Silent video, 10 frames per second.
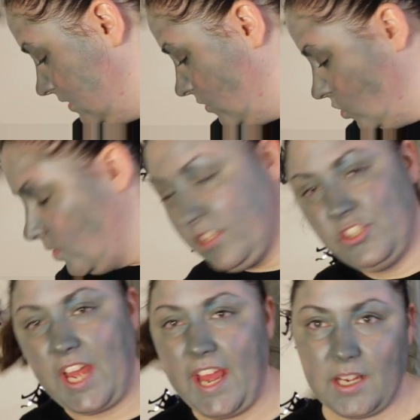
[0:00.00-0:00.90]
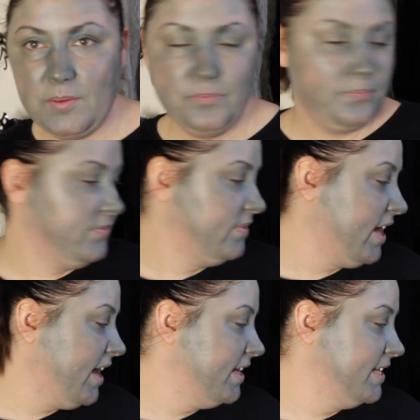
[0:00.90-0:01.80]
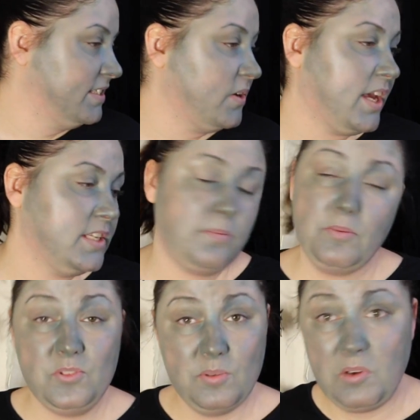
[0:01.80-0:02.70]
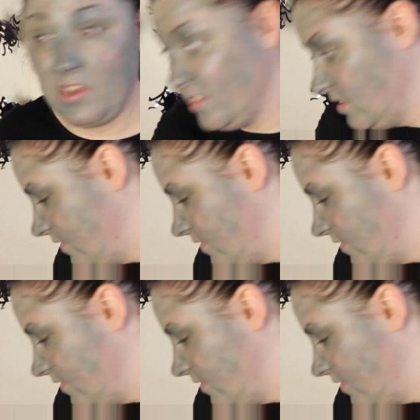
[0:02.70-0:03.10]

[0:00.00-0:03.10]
Always check that it's okay to apply to the